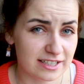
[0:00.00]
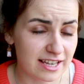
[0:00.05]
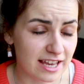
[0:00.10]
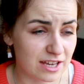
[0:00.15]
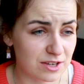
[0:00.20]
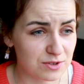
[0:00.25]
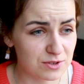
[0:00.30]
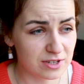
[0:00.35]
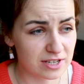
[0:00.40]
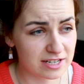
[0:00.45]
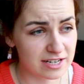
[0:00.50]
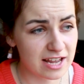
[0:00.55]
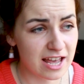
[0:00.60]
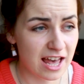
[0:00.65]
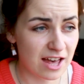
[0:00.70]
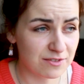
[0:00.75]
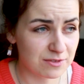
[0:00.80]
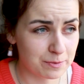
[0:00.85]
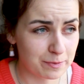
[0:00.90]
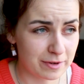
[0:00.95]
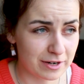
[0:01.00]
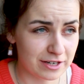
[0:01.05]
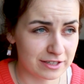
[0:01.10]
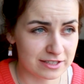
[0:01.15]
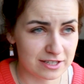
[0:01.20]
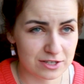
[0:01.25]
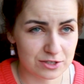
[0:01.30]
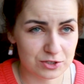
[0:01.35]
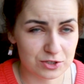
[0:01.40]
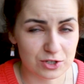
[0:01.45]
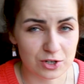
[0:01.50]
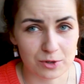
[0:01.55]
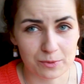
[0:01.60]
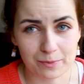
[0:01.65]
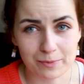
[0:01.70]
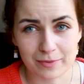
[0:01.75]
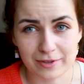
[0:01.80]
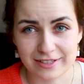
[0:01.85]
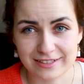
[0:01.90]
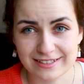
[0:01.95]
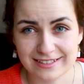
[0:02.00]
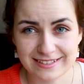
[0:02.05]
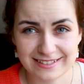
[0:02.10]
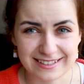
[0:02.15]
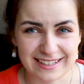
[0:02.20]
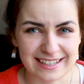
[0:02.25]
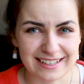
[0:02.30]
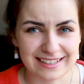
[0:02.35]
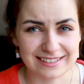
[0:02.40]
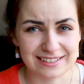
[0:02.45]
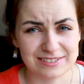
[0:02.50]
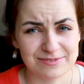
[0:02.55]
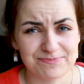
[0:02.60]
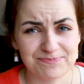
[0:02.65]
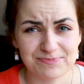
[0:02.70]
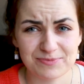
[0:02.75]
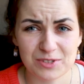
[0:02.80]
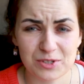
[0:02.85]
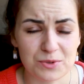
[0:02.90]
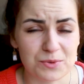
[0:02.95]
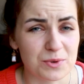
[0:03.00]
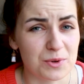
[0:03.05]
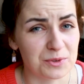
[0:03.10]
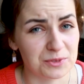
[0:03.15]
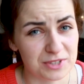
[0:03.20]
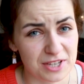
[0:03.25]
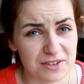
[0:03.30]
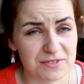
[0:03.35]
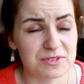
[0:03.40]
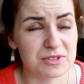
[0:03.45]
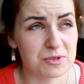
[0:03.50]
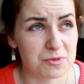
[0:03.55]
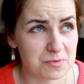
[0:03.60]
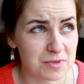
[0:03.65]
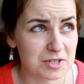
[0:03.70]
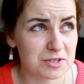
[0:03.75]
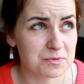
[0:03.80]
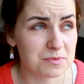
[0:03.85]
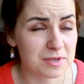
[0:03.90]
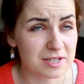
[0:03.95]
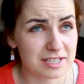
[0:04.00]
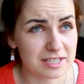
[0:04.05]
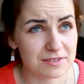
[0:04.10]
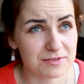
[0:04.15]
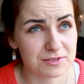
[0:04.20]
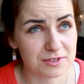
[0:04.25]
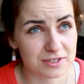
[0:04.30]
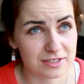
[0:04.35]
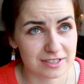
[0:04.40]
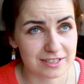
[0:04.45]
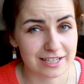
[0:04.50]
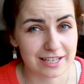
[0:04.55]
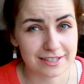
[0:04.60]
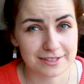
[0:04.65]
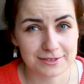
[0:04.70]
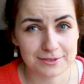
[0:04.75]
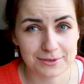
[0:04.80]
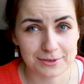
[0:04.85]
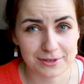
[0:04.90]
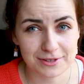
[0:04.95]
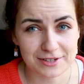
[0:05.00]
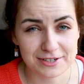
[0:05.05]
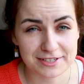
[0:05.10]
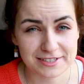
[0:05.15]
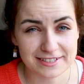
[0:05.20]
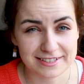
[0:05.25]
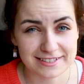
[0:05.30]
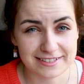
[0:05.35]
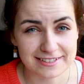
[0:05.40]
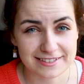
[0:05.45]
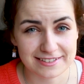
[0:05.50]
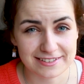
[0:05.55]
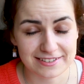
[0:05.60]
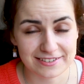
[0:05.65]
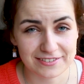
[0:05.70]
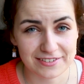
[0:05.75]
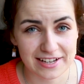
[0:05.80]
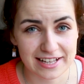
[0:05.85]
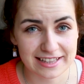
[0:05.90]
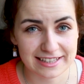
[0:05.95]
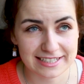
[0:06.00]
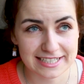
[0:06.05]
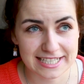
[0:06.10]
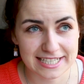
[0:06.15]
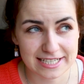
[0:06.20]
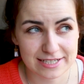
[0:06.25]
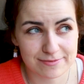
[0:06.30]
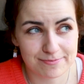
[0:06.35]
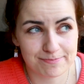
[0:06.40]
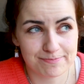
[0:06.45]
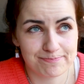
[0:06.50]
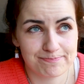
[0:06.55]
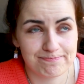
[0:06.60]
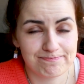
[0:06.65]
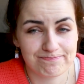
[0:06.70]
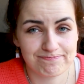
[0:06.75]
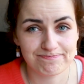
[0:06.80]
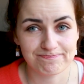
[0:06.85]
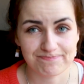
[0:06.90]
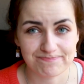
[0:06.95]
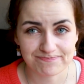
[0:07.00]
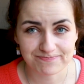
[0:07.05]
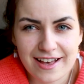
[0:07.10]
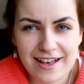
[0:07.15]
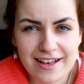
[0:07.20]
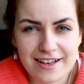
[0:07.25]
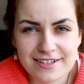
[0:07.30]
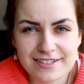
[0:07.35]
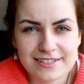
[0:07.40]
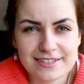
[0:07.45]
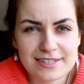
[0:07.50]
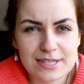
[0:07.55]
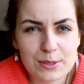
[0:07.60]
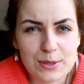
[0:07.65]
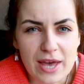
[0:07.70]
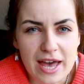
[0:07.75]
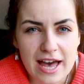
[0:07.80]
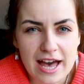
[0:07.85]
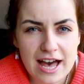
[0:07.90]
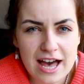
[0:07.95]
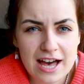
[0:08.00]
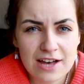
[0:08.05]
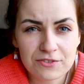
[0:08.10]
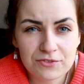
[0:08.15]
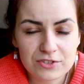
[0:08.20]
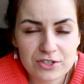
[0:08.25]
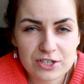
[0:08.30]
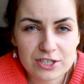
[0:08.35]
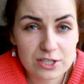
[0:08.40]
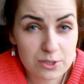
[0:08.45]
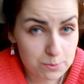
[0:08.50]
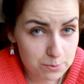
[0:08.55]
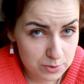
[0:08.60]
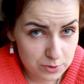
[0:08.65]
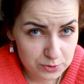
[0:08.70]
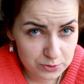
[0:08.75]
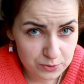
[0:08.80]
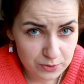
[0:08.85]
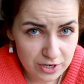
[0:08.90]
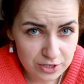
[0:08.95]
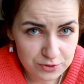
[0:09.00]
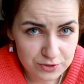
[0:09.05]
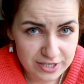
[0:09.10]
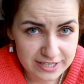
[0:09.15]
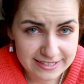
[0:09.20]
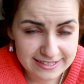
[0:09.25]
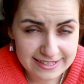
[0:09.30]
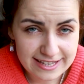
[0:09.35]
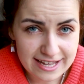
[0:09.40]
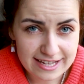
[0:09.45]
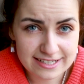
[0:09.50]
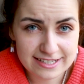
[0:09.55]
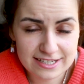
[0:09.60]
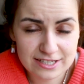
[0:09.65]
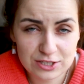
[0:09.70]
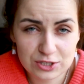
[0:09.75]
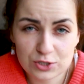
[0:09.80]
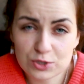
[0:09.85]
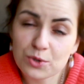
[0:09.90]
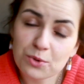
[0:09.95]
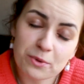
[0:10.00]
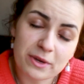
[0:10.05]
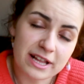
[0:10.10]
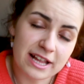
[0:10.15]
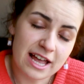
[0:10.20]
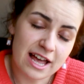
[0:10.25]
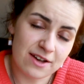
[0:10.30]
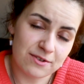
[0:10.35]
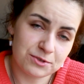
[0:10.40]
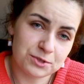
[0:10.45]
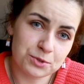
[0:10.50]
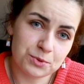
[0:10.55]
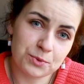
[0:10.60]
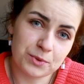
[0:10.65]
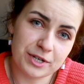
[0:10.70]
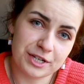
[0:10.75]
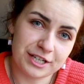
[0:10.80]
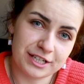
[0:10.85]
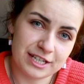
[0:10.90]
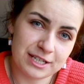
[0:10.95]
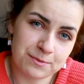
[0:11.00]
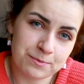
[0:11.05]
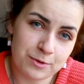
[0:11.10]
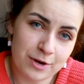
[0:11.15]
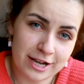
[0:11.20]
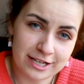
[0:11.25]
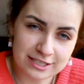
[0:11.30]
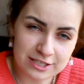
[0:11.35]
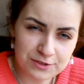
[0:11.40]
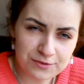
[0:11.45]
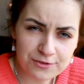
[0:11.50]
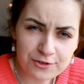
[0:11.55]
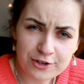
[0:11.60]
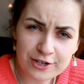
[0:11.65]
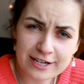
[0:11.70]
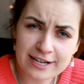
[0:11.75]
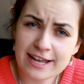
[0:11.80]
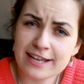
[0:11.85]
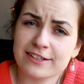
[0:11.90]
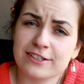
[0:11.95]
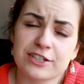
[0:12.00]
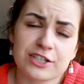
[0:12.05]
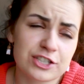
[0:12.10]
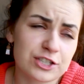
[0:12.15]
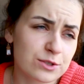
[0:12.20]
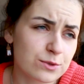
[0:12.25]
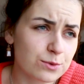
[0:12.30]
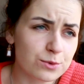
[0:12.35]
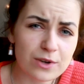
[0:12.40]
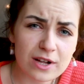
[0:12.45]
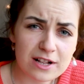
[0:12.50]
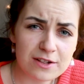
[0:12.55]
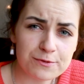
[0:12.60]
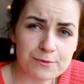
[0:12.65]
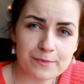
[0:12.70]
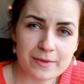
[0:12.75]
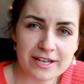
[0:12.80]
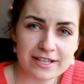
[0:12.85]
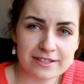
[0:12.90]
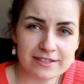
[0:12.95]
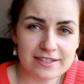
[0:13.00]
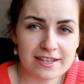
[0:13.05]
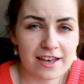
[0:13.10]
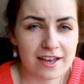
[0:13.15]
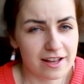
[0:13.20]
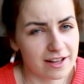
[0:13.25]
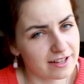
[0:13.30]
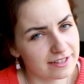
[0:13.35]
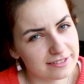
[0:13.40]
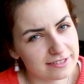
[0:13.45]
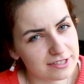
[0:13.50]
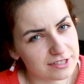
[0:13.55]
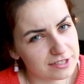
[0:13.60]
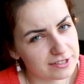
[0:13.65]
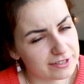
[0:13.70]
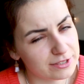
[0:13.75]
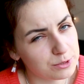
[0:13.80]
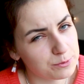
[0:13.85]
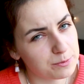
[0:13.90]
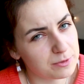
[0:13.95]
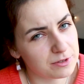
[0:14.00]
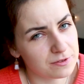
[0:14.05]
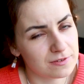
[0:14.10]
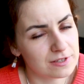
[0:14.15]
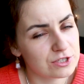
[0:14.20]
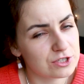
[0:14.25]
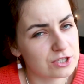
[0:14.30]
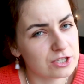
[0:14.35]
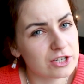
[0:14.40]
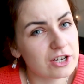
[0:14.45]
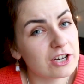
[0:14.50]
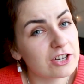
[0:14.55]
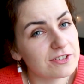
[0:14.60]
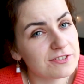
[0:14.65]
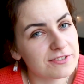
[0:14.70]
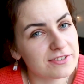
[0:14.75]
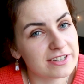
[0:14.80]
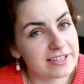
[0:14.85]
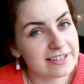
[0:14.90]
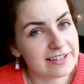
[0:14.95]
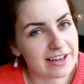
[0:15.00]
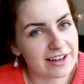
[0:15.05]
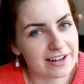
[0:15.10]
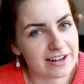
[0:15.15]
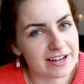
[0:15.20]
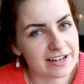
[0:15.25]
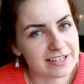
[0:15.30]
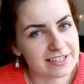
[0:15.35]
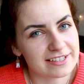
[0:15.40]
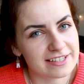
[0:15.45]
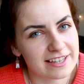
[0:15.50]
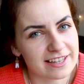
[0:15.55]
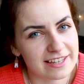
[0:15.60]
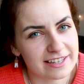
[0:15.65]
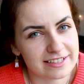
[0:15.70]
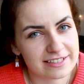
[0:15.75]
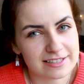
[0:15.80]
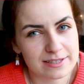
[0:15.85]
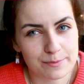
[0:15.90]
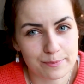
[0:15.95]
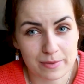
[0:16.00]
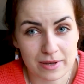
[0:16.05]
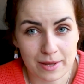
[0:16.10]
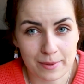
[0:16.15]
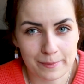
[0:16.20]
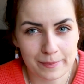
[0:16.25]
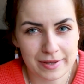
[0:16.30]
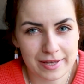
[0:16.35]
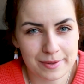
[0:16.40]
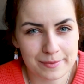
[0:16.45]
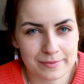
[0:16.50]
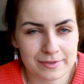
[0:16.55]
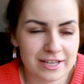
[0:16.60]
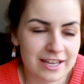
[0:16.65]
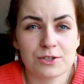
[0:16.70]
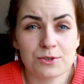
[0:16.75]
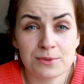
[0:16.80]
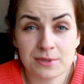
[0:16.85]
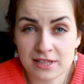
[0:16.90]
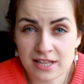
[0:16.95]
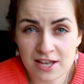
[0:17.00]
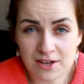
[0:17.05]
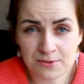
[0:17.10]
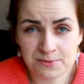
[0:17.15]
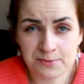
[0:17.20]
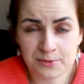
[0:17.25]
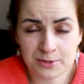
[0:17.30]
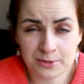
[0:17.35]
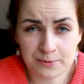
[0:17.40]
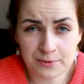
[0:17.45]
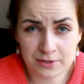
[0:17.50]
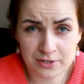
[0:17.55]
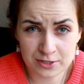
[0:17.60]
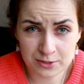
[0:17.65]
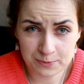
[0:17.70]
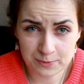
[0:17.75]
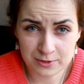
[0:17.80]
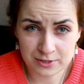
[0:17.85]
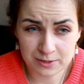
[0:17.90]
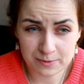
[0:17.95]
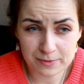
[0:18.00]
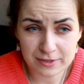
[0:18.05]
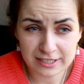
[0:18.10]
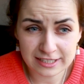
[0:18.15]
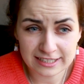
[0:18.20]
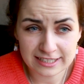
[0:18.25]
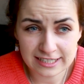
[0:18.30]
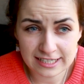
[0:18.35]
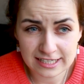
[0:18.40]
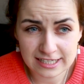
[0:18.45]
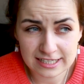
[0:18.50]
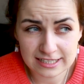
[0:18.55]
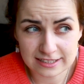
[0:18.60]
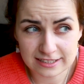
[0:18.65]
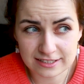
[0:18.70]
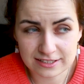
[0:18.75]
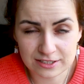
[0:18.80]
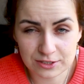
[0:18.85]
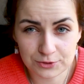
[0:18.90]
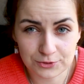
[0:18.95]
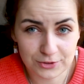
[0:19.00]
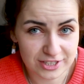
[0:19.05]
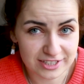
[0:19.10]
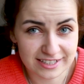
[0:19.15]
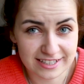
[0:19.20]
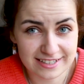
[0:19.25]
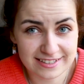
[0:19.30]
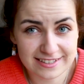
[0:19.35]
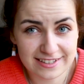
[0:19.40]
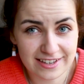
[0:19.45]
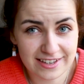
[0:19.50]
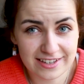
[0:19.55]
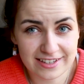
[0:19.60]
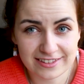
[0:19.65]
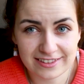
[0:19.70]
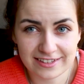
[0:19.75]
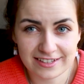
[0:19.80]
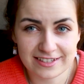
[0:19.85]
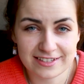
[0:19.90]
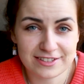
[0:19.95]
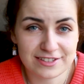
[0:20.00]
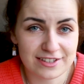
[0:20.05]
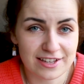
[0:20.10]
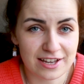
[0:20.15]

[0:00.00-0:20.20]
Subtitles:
Yeah, you can have a part-time job, but still you won't have so much money for the next 2 years. This is the reality. So yeah, after the postgraduate studies, you will have to work in practice for another 12 months under the supervision of an architect. Pam pam. You will have more responsibility, this is what they say at least.